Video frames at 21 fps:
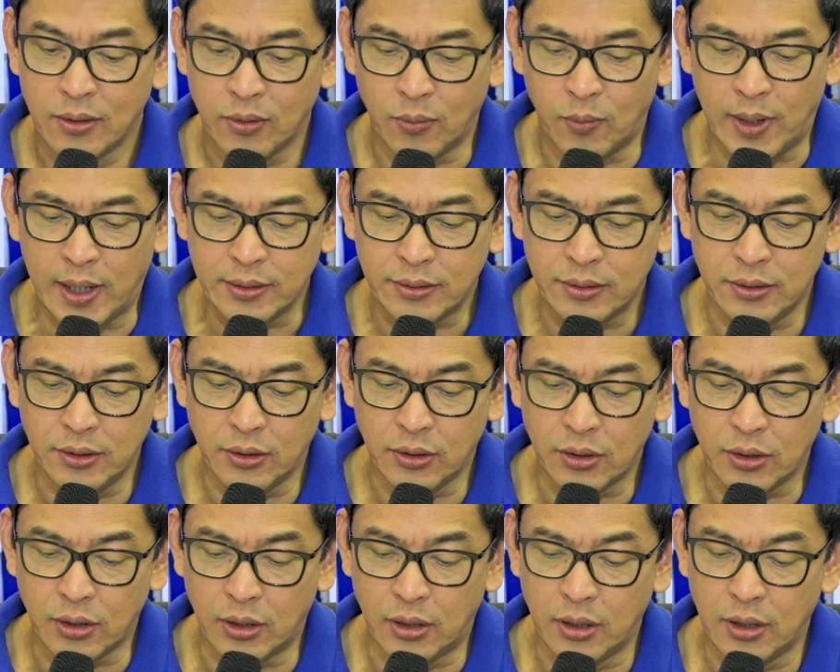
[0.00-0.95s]
What do you
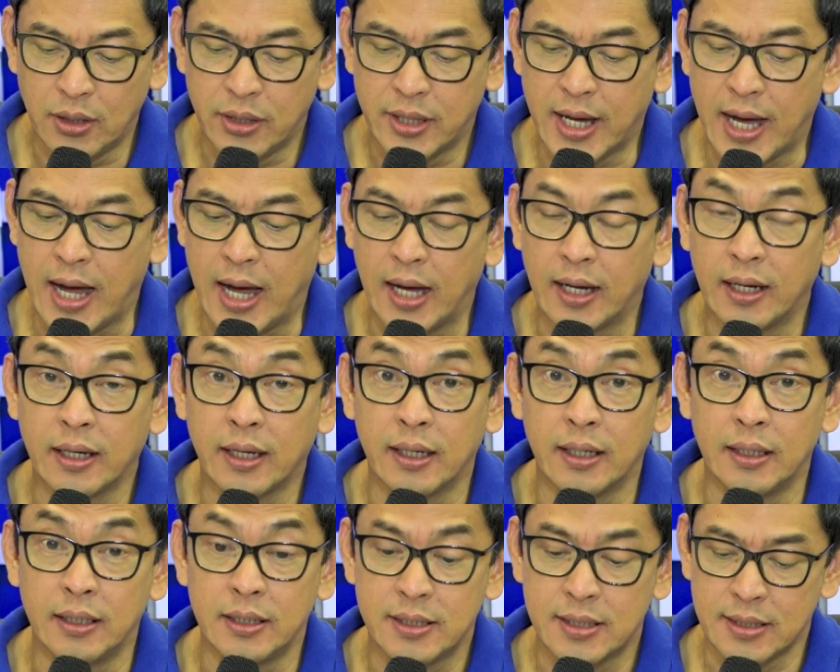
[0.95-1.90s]
call the
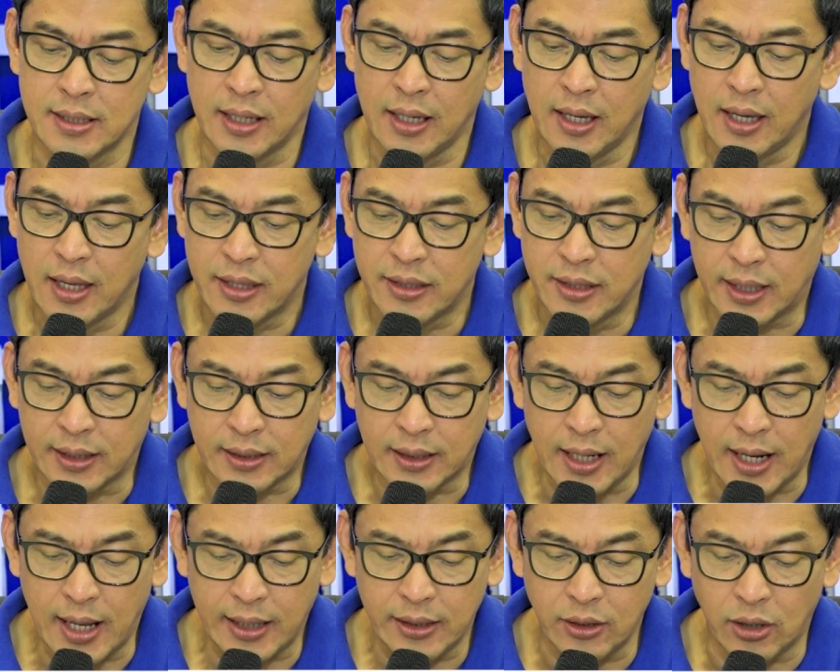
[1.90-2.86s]
angles that
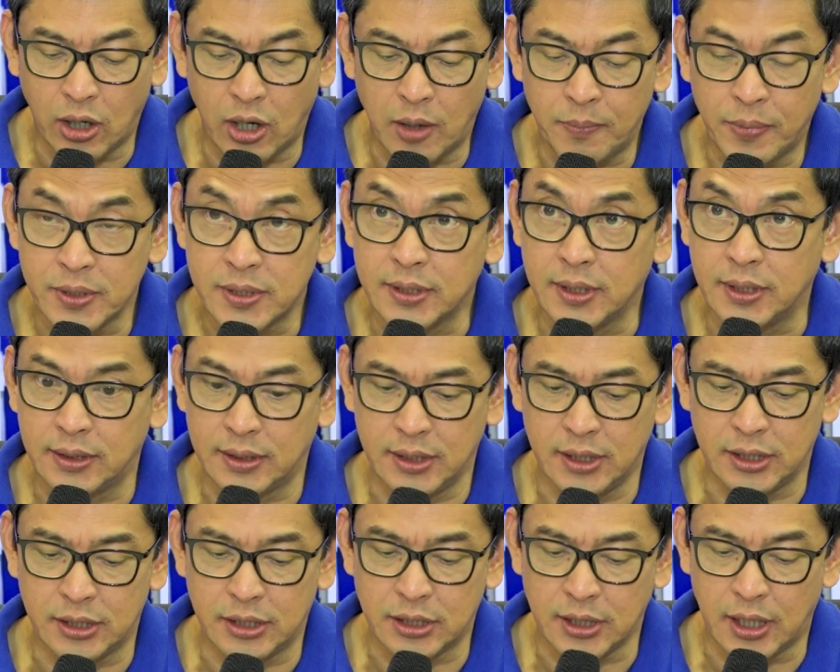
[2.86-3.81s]
lie opposite
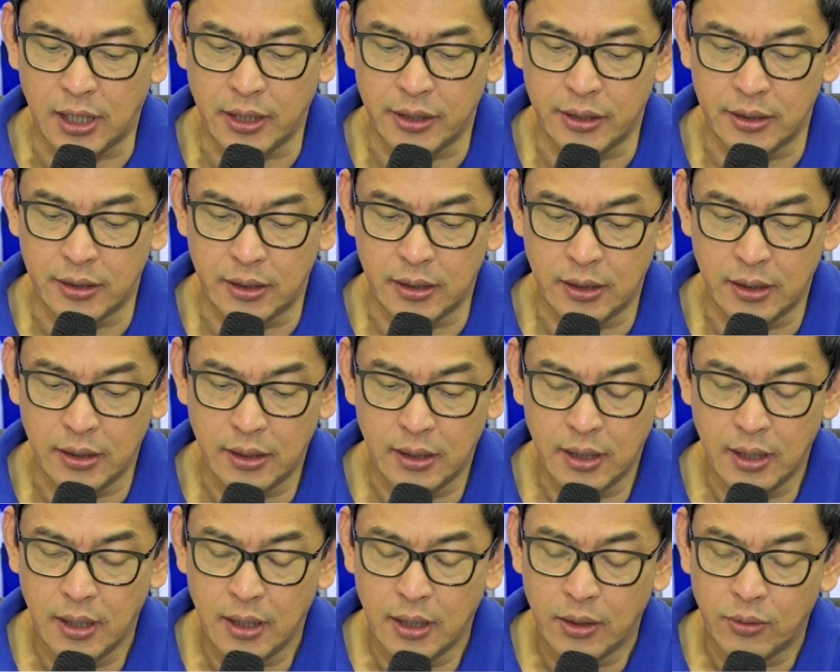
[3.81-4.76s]
each other
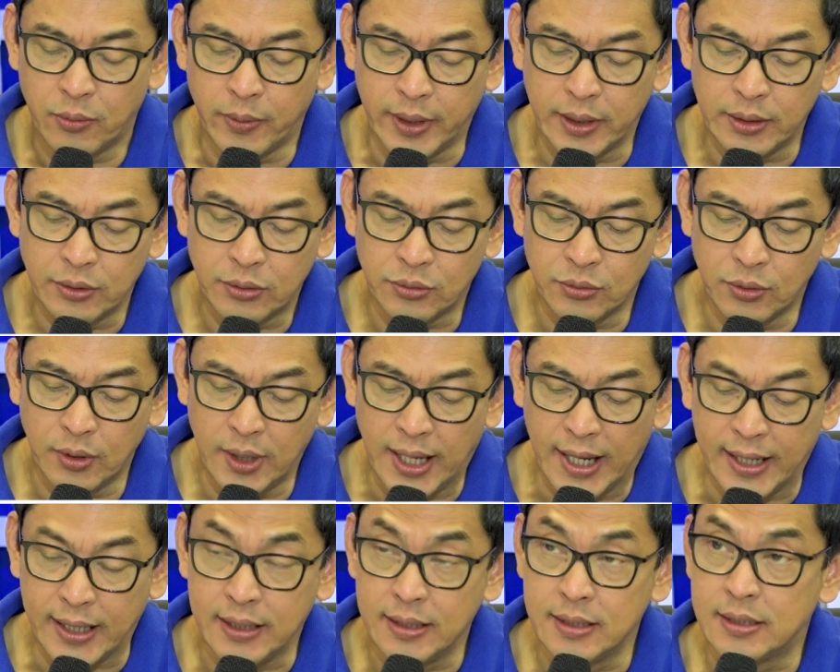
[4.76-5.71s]
when two
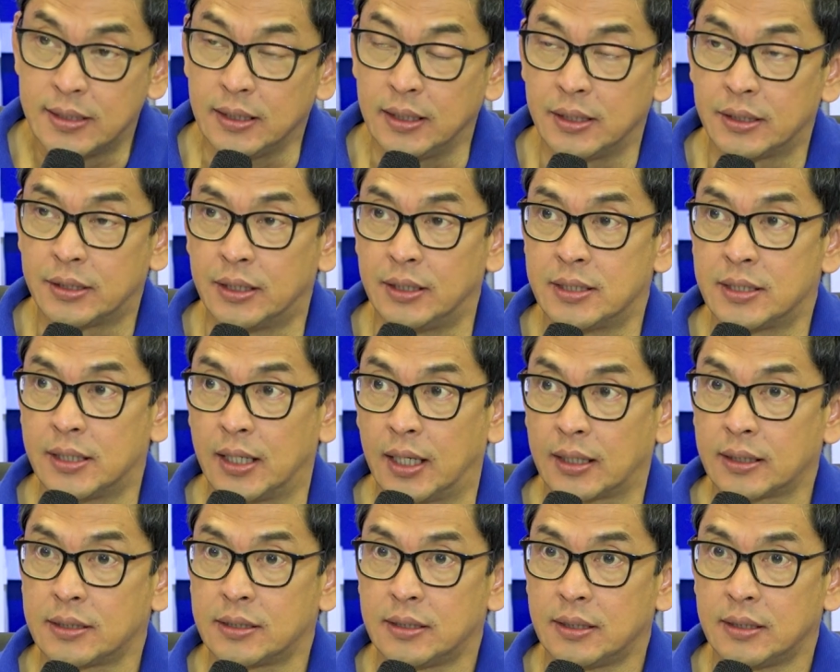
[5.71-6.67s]
lines
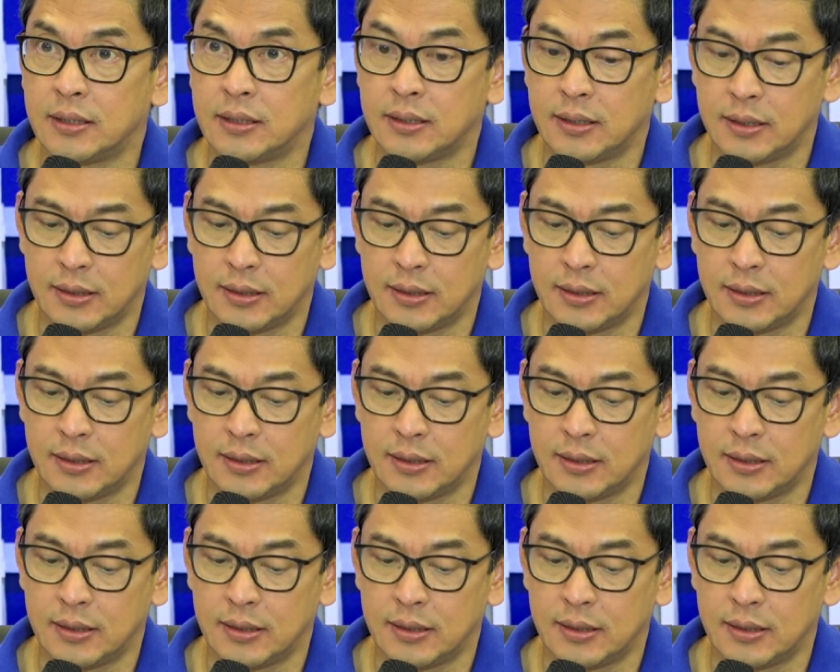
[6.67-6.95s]
intersect?